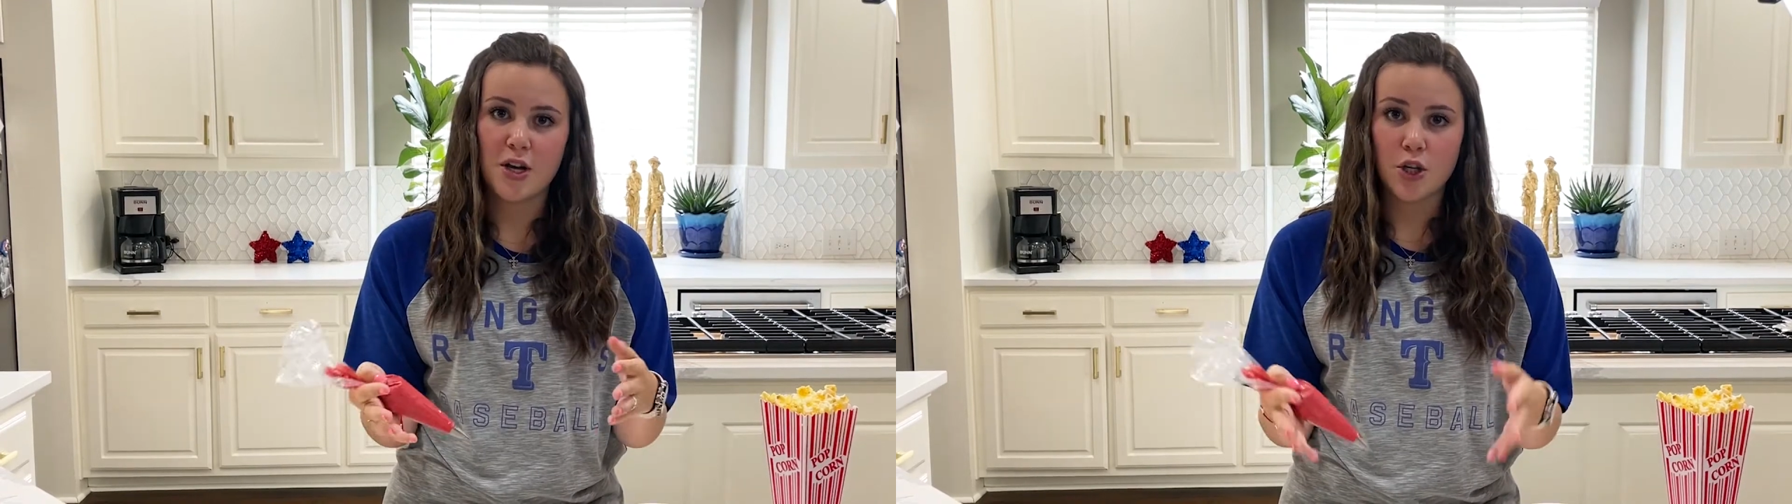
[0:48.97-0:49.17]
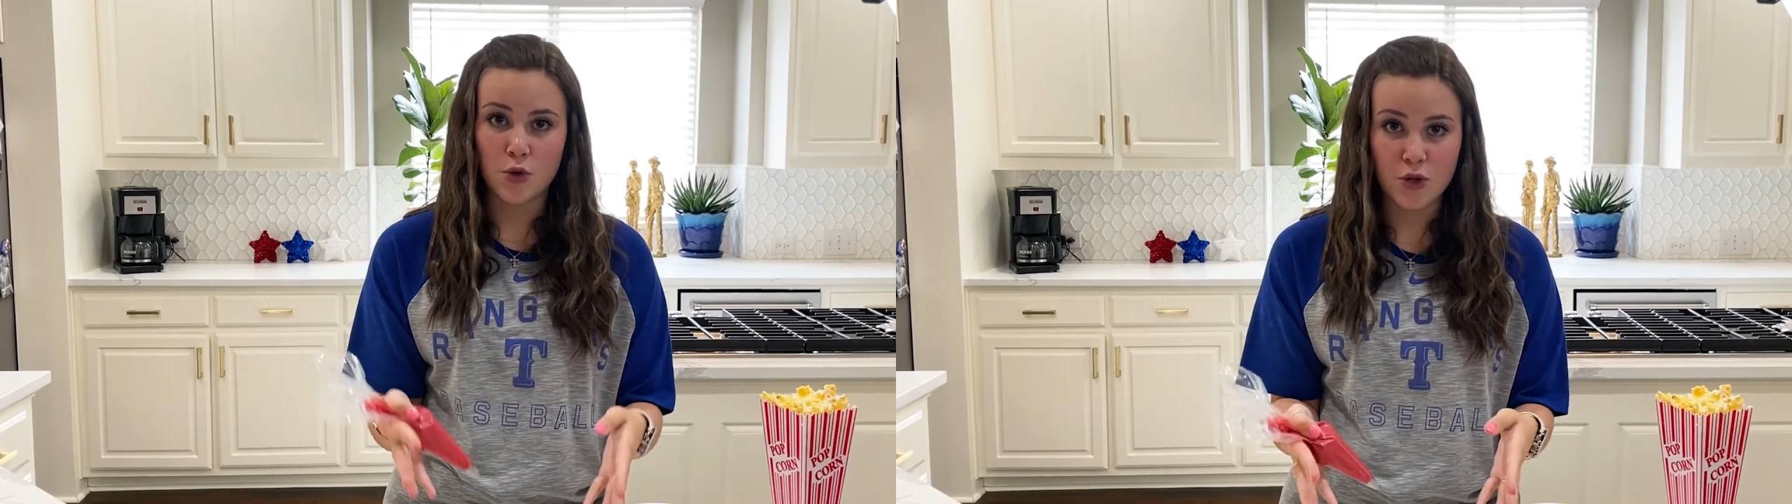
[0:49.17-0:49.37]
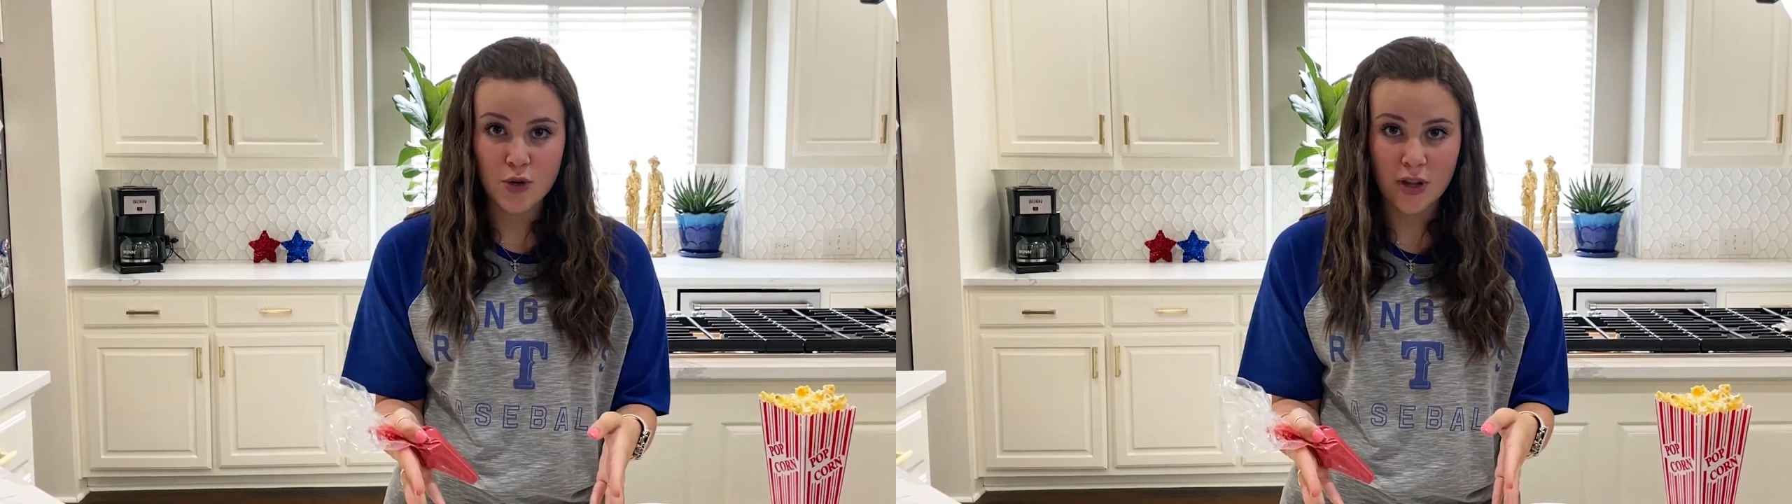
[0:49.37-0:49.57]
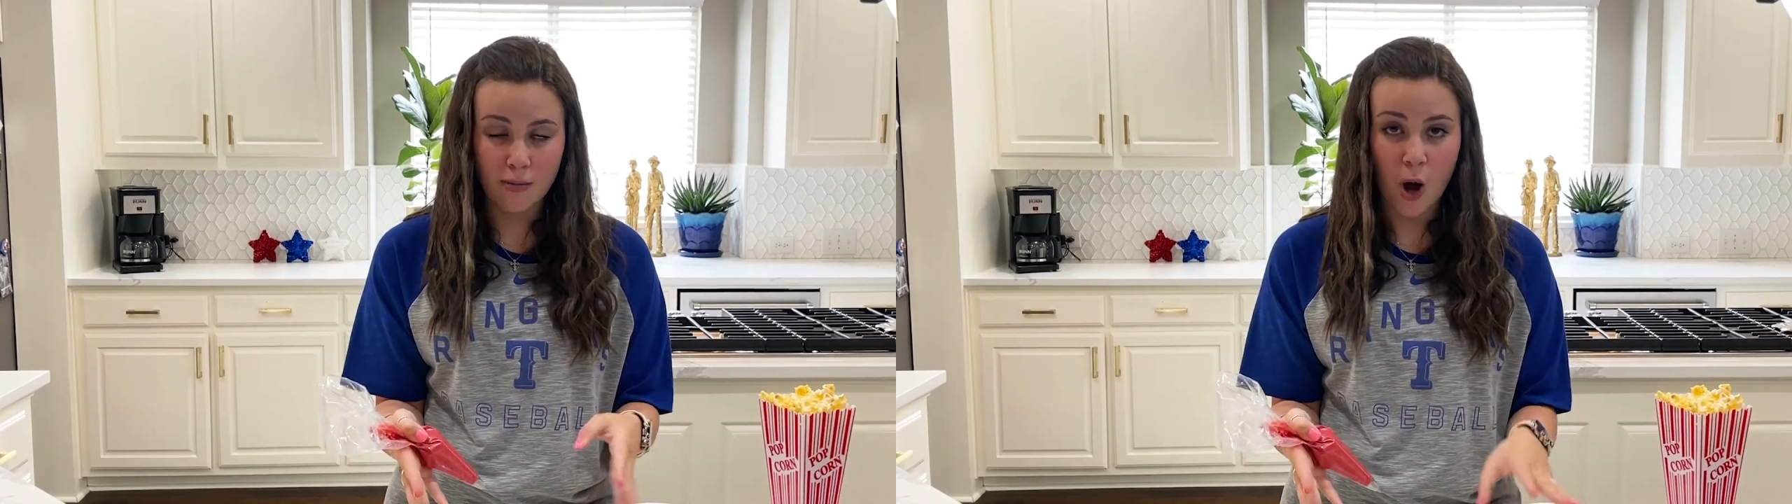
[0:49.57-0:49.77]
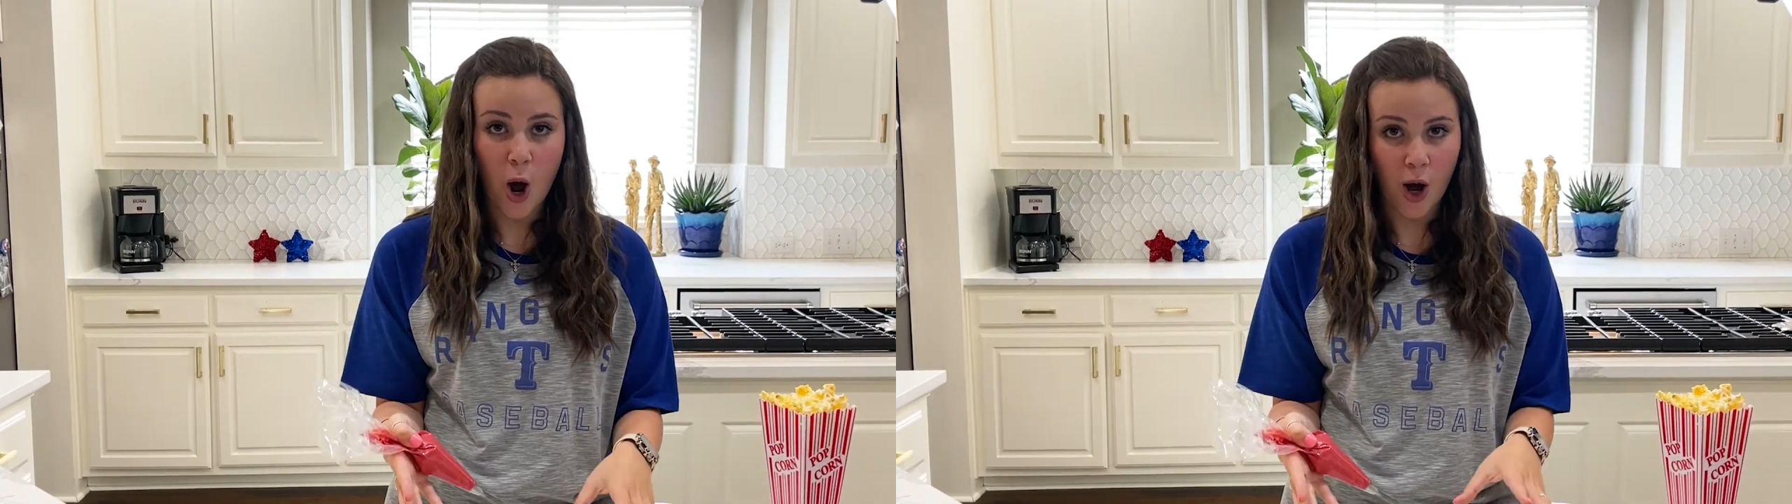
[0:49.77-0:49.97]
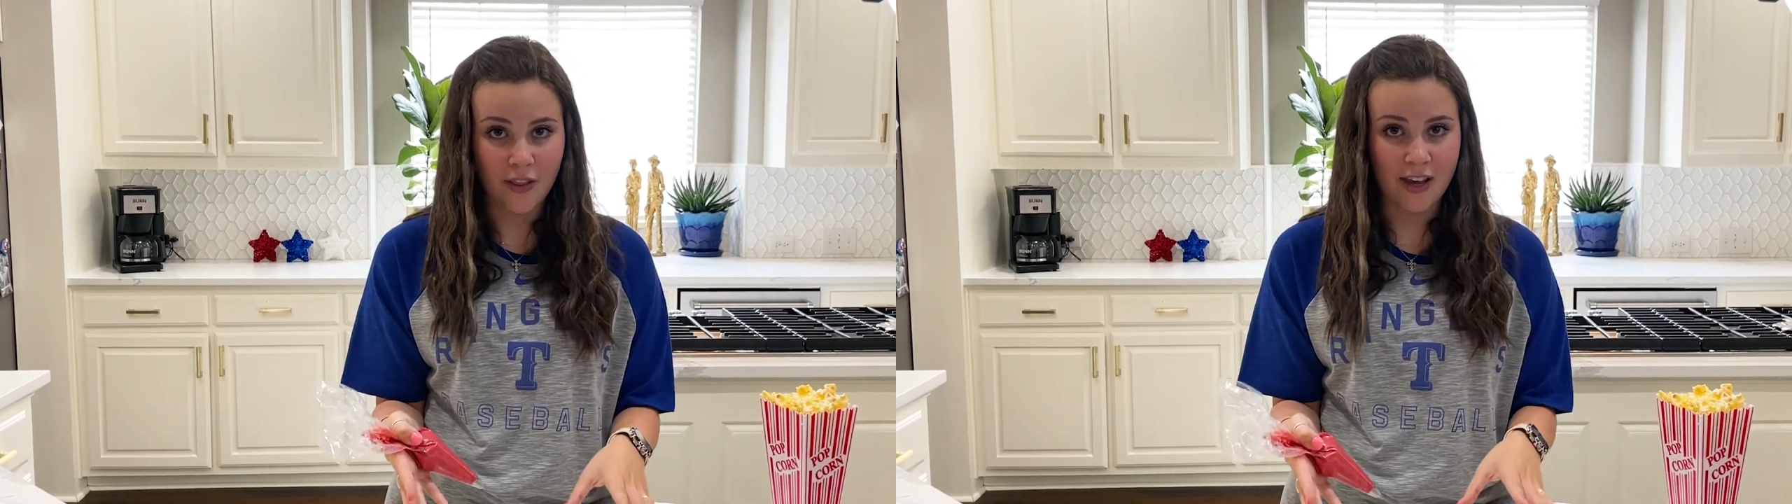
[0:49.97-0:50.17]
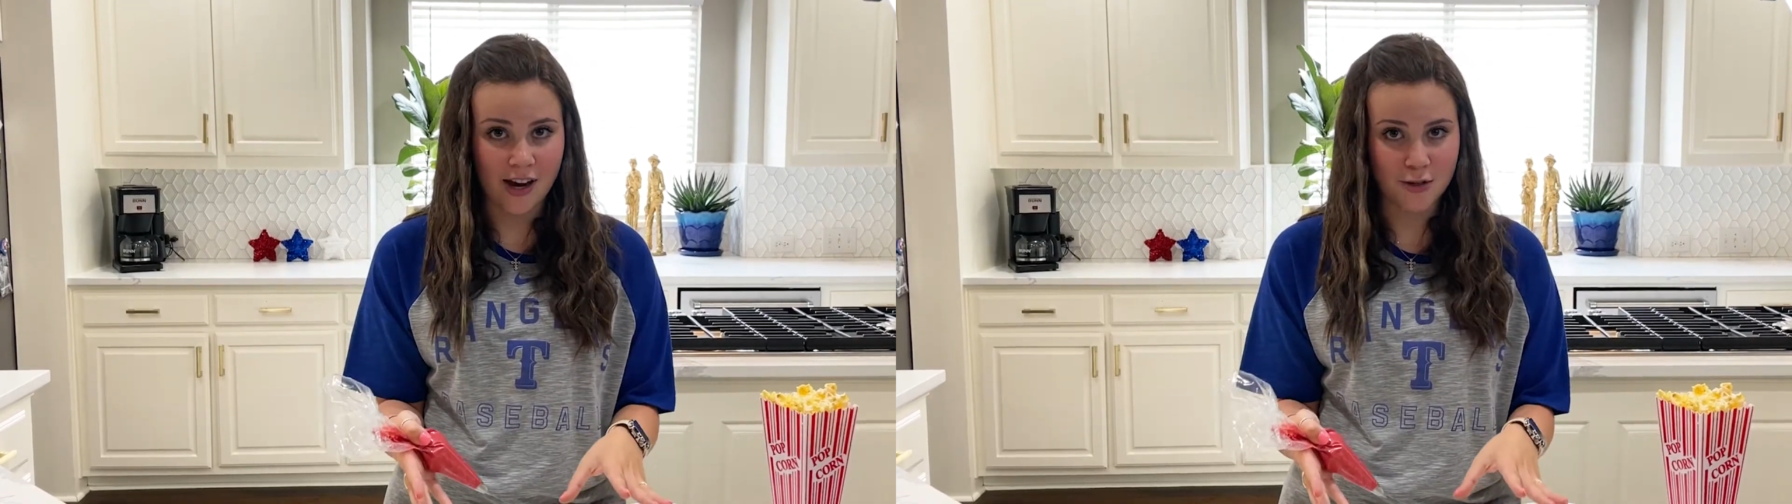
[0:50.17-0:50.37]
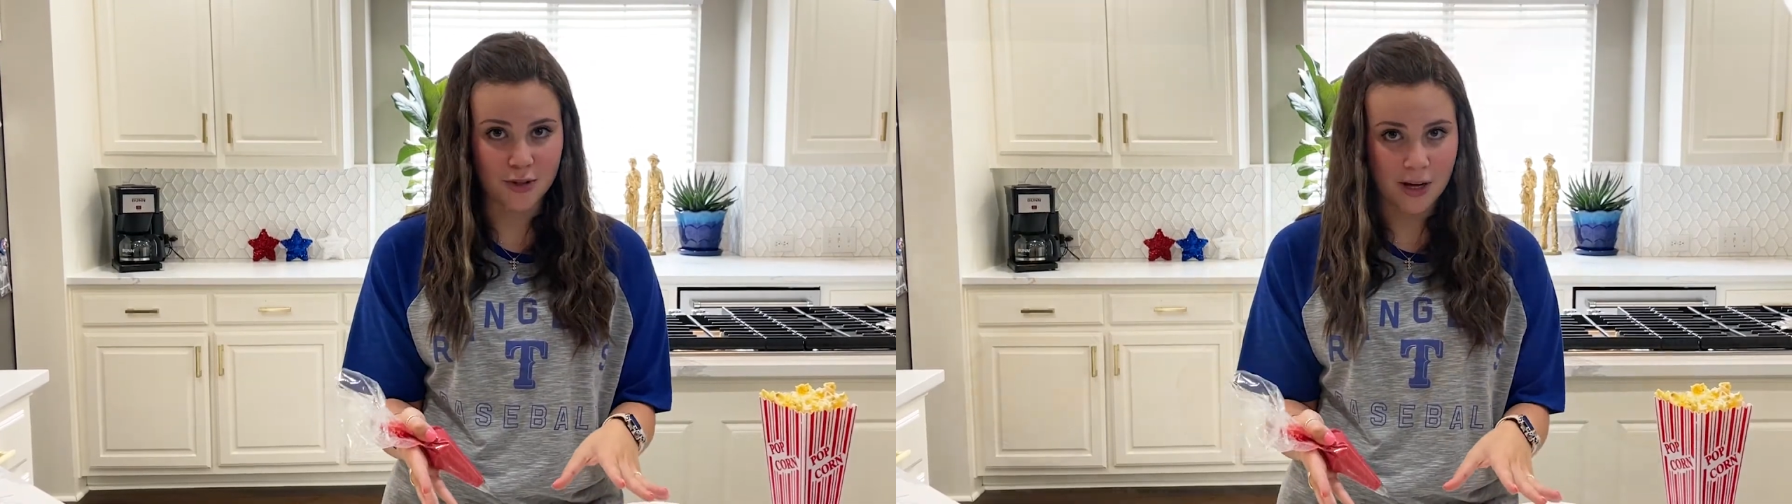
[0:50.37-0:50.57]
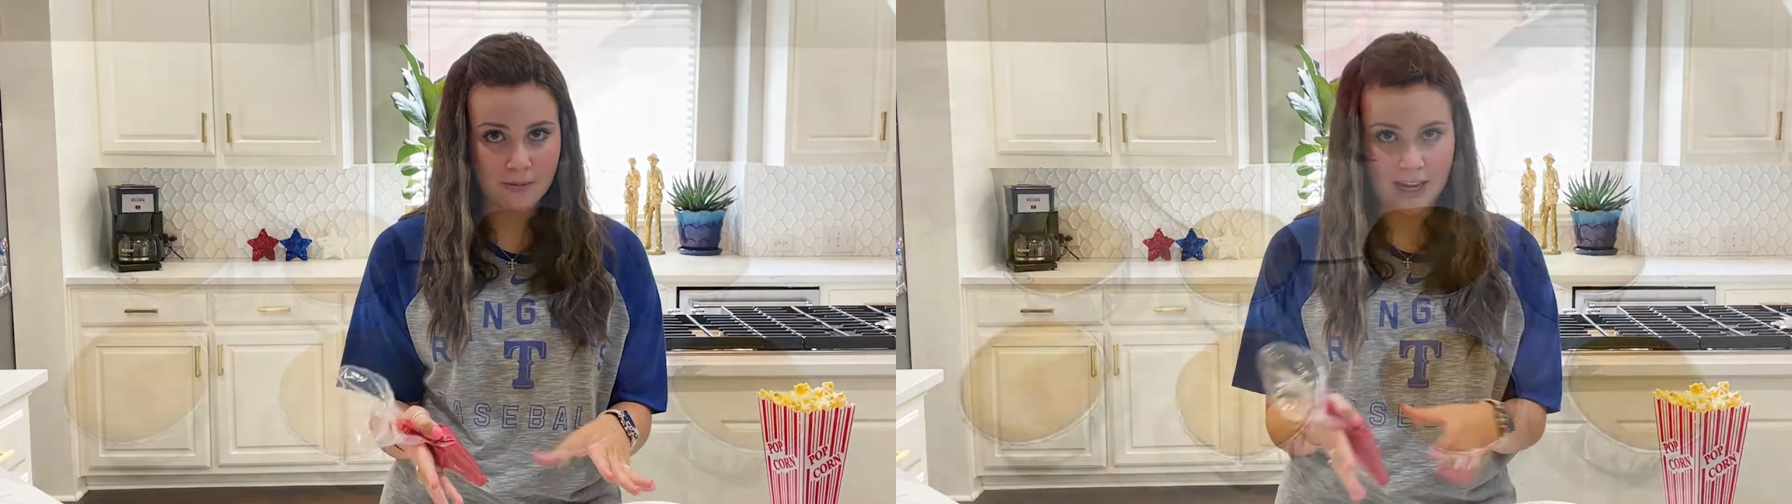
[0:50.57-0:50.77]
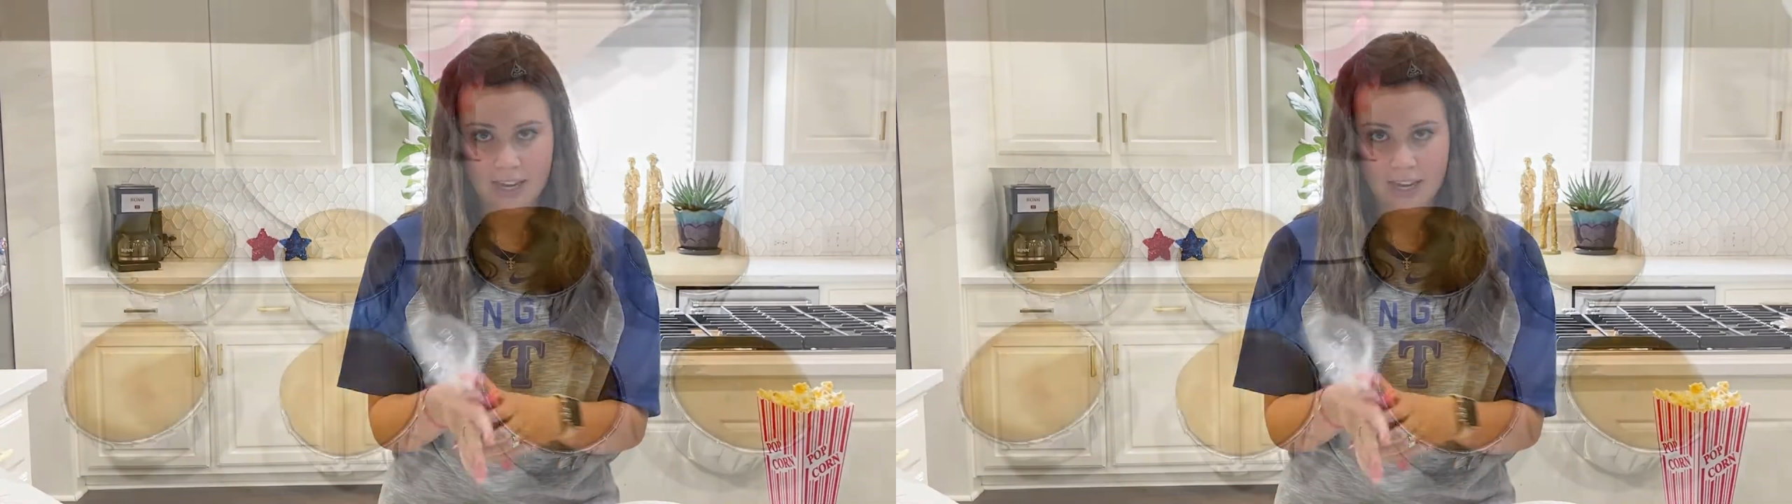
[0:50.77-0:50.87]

you do them on the actual cupcake.